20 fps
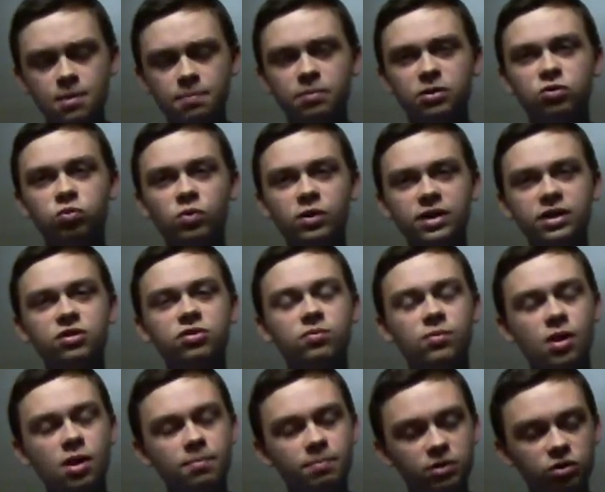Between
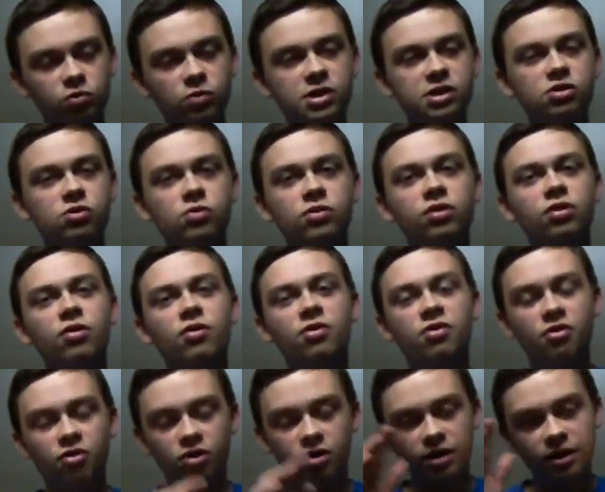
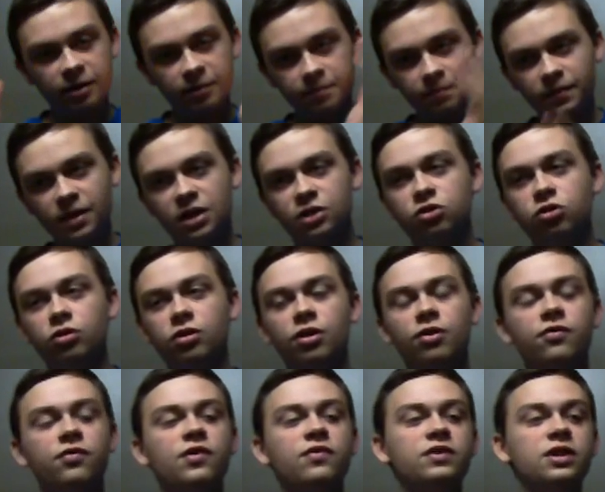$230 and
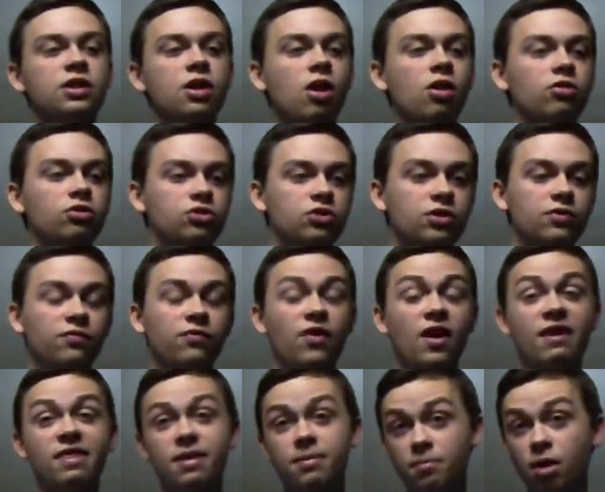$250 you can
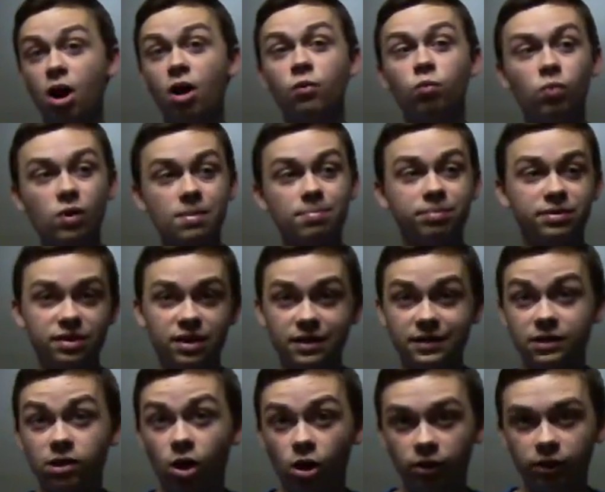find them on
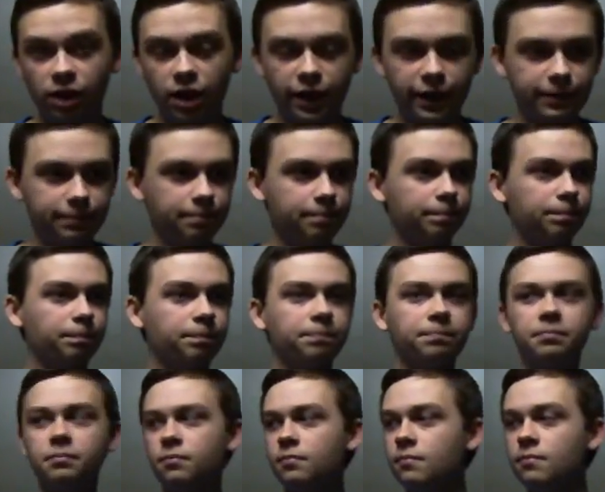websites, online.
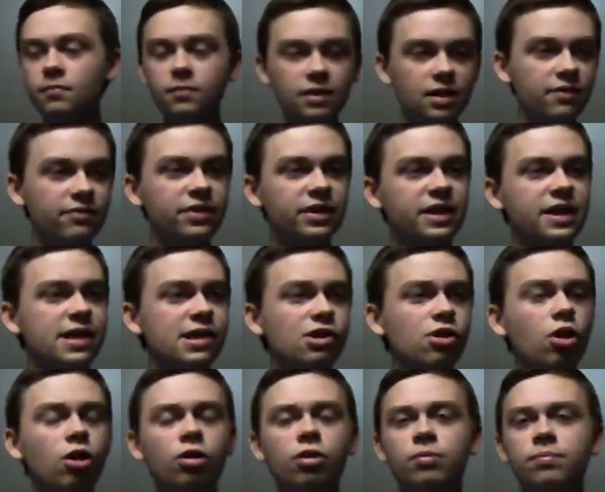The King
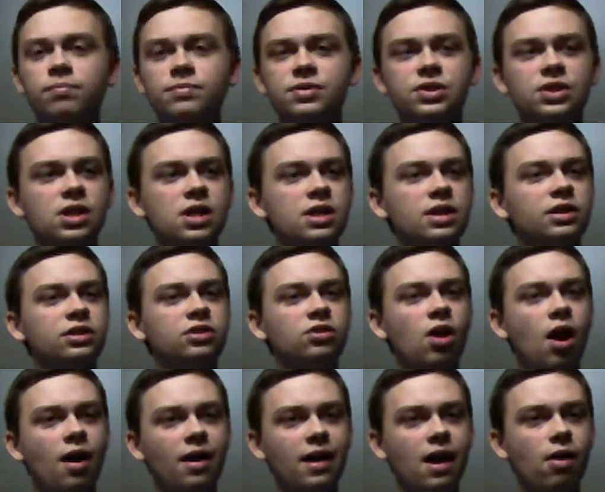Arms,
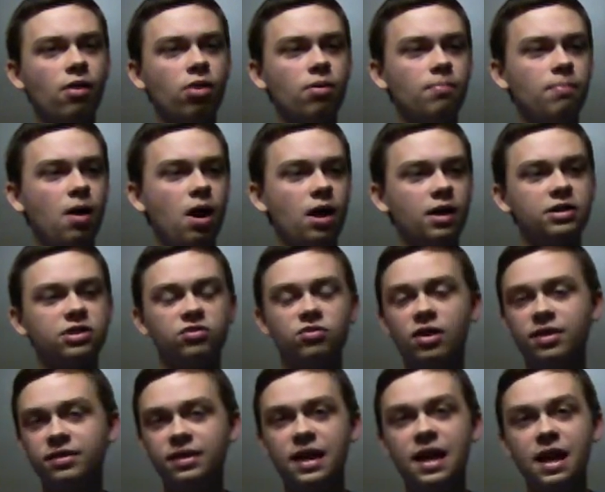stock out of the box,
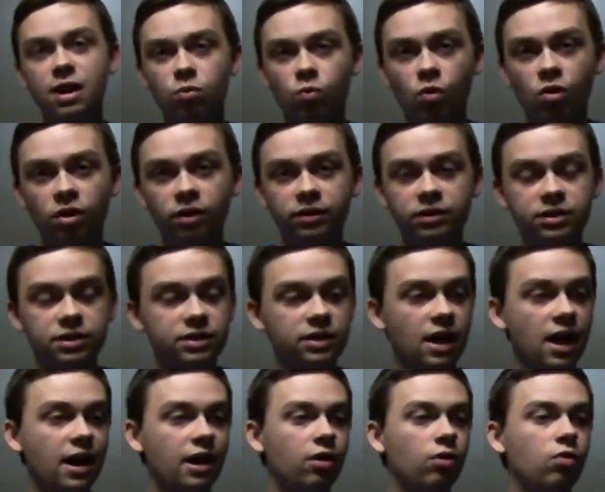like the A1
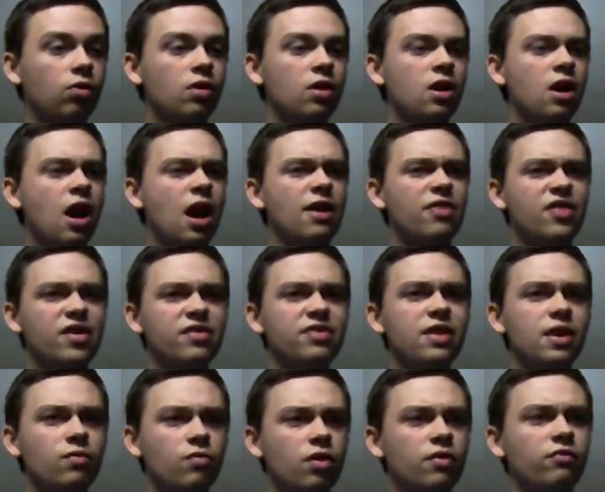style, I think
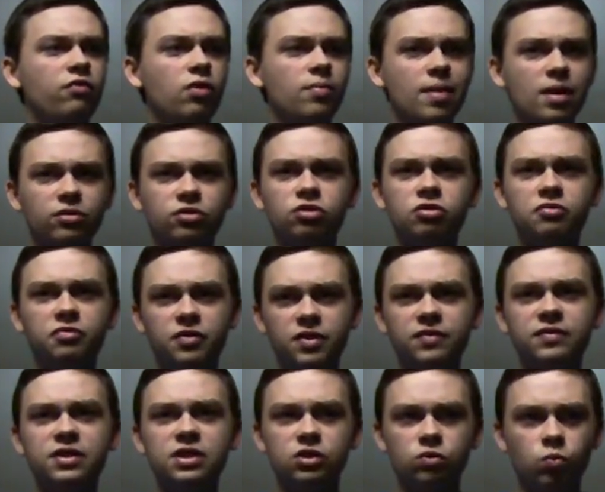they run for about
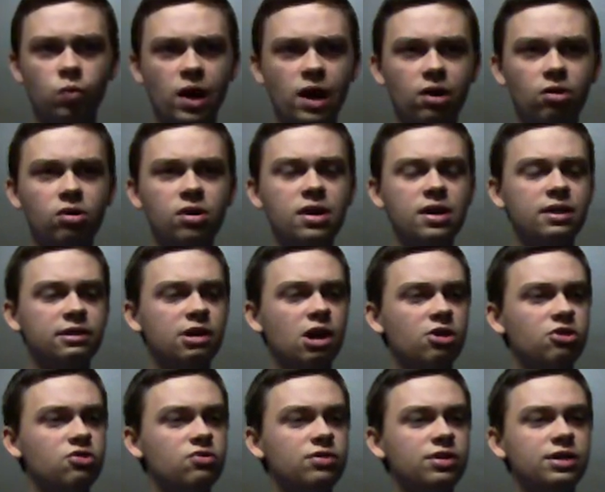$250 as well. Now
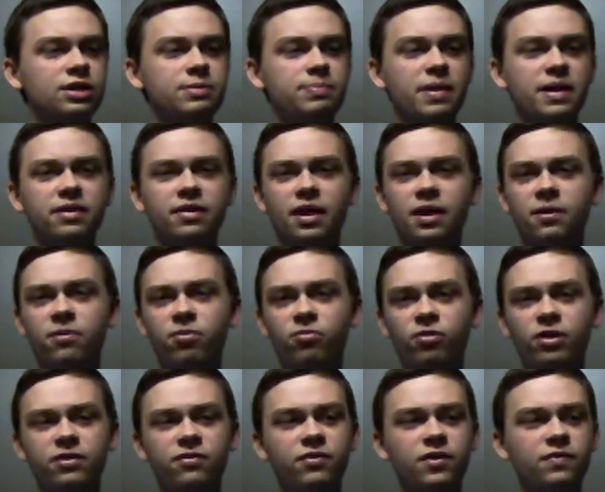you can spend like
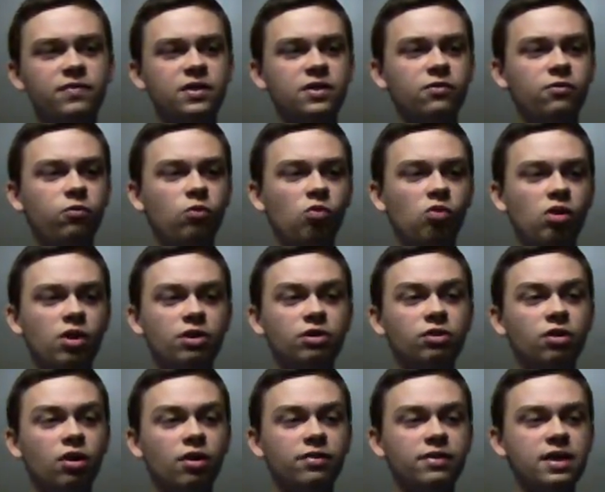$350 to $400
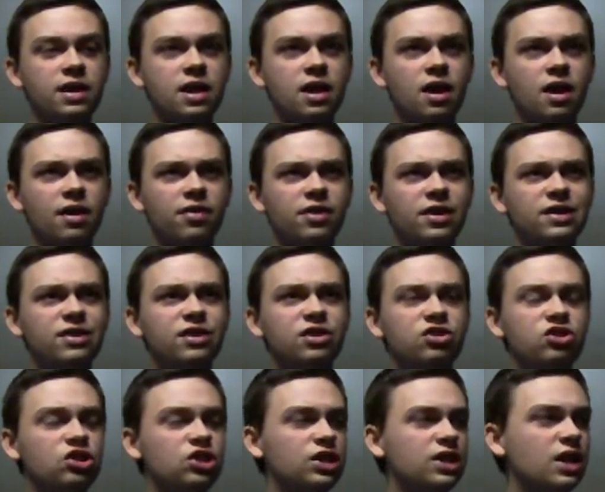on the, I think the
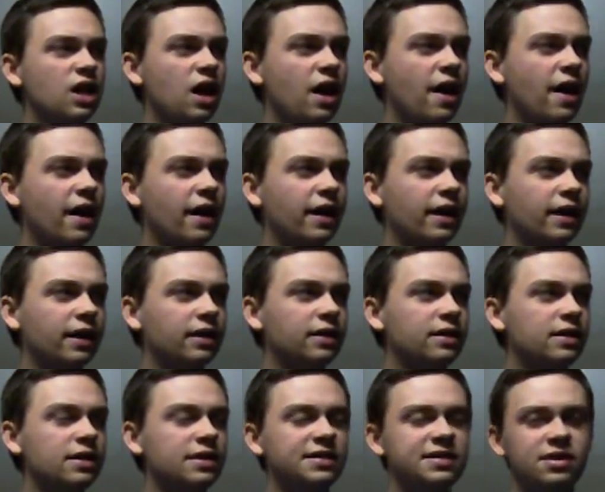GI
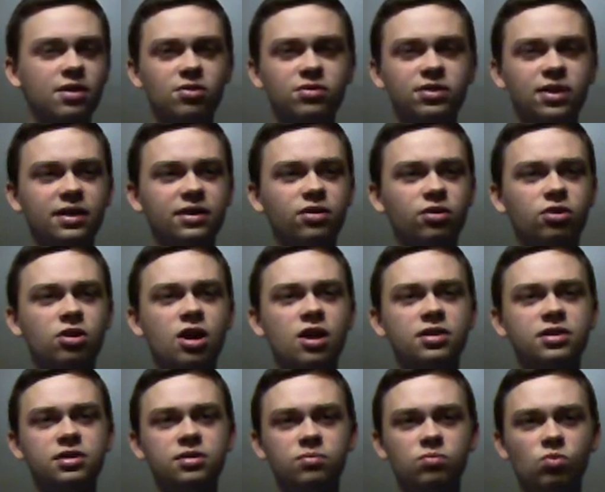sells like their
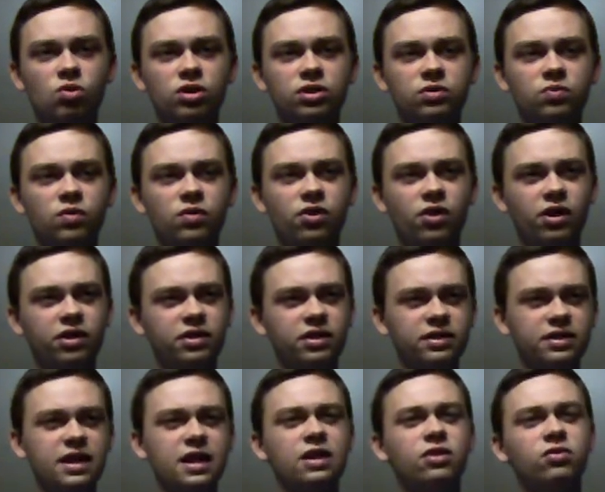custom ones with like the
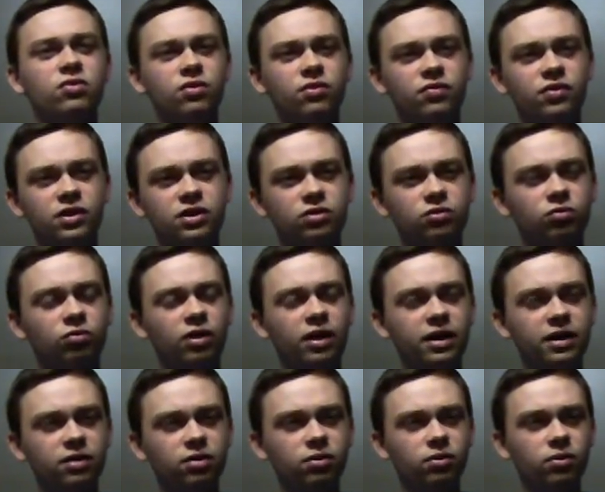Daniel Defense
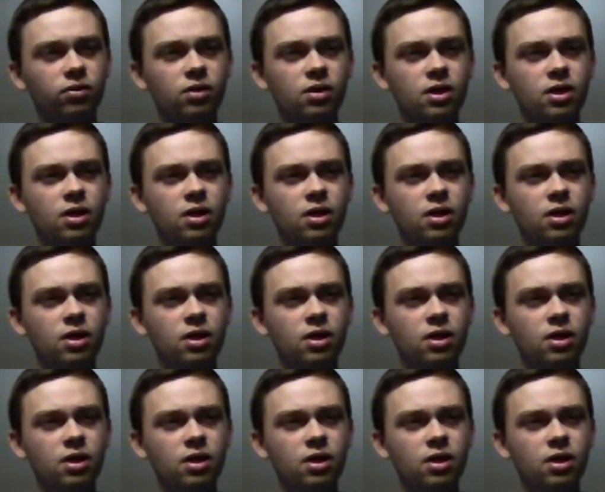rail.